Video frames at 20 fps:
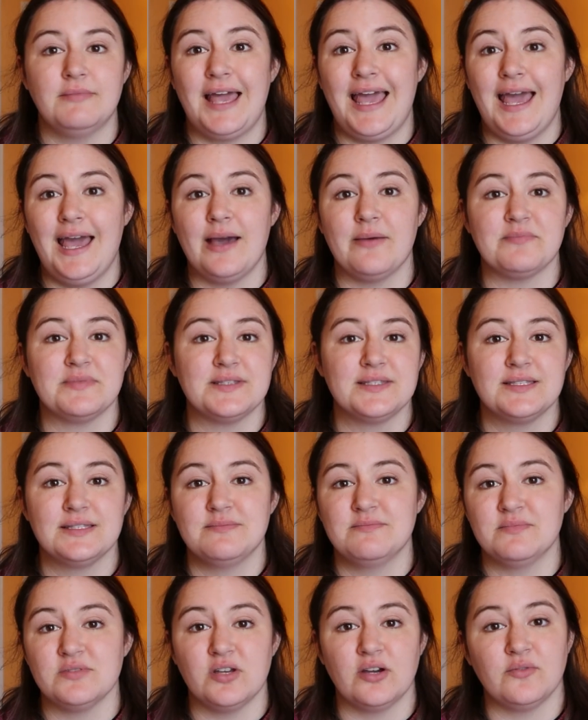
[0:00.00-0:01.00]

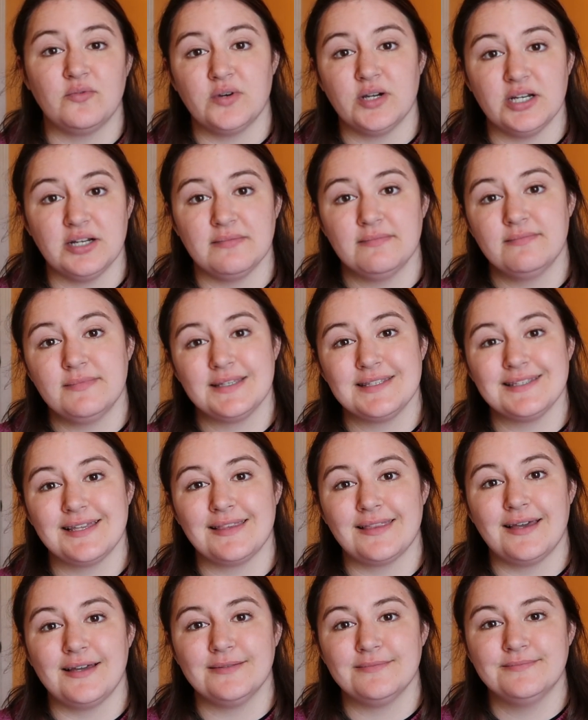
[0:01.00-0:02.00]
Apps, software, things like
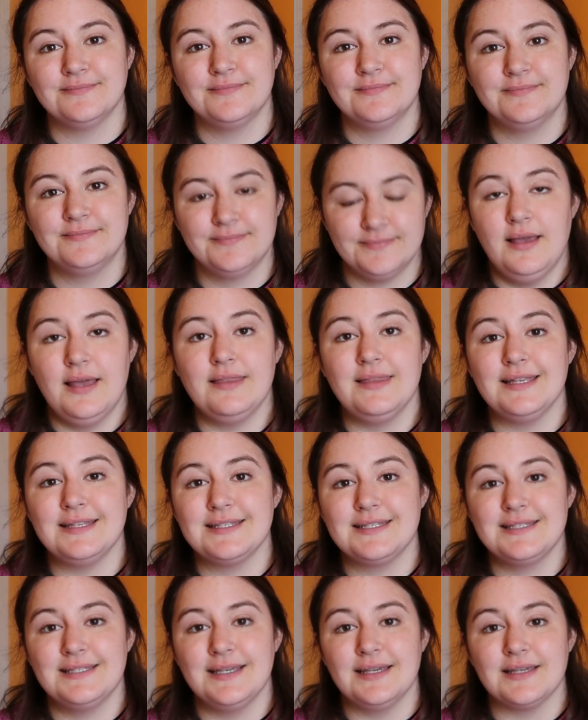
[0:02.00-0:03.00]
that. And then
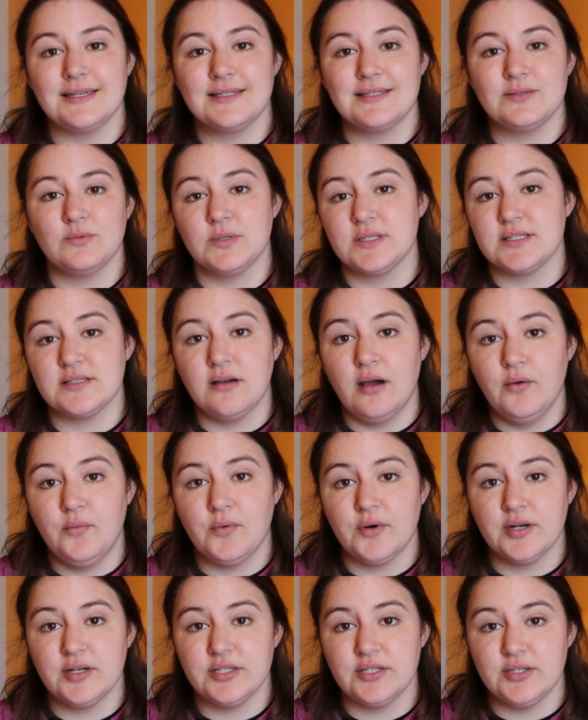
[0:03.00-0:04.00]
6, what
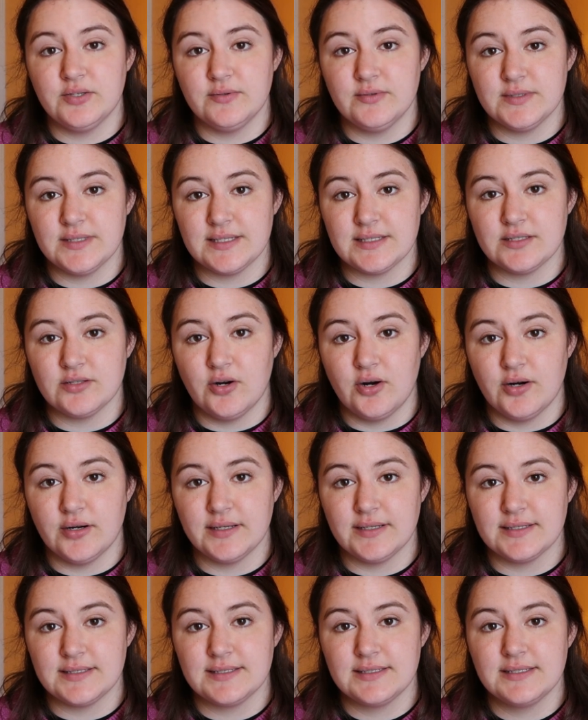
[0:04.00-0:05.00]
software do you use as an
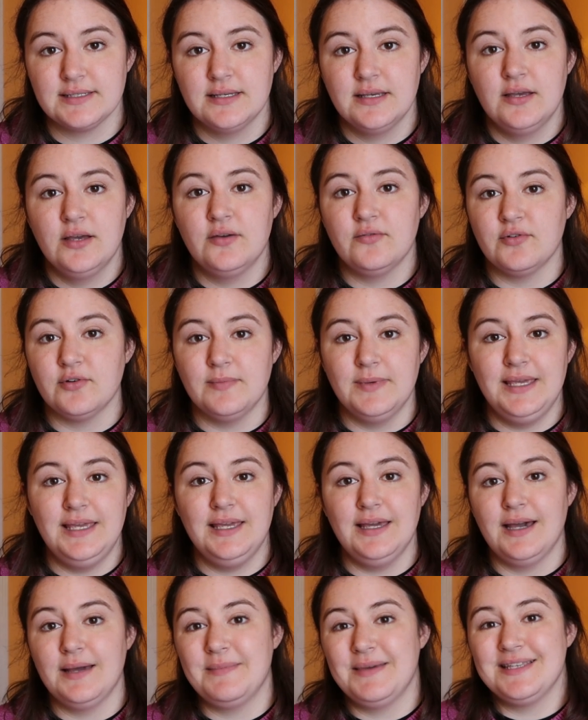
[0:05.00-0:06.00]
artist? For
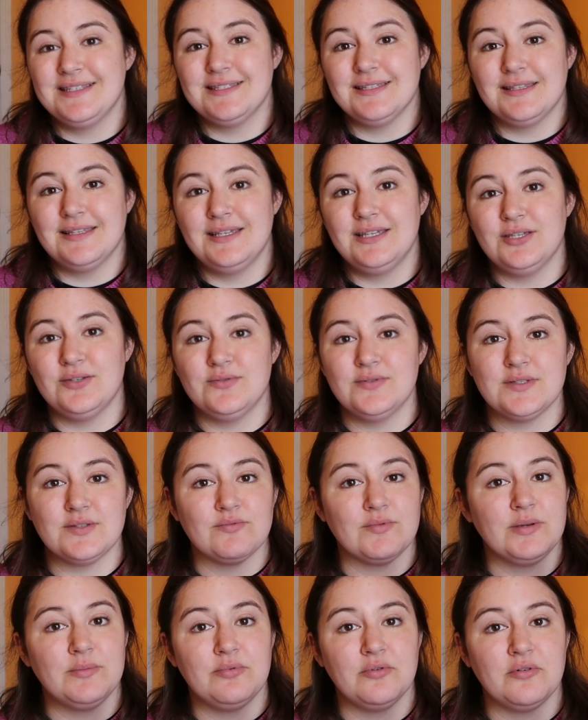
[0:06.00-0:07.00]
me, I basically use
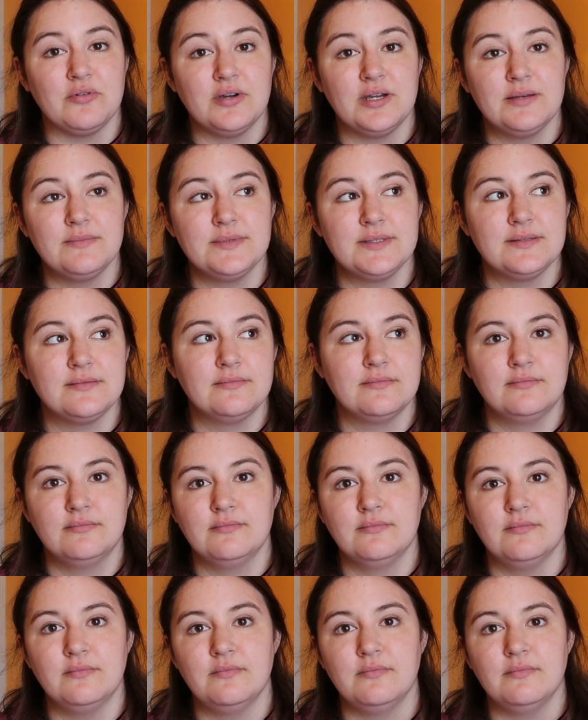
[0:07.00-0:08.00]
3 programs,
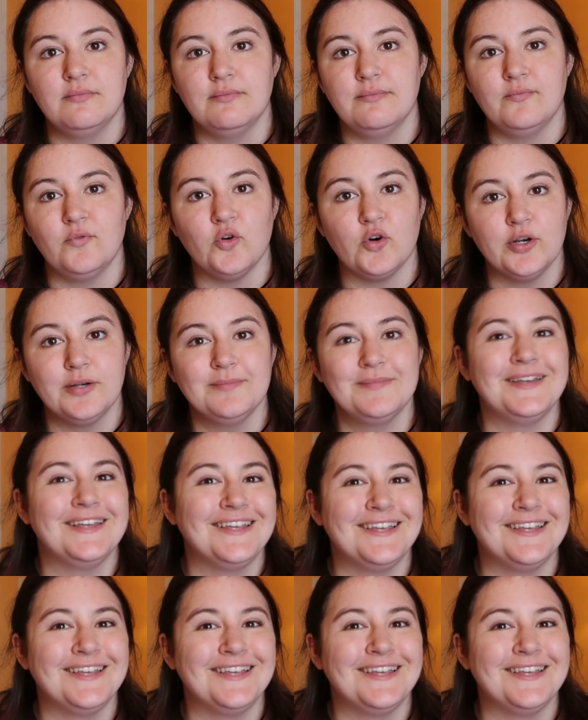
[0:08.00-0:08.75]
4,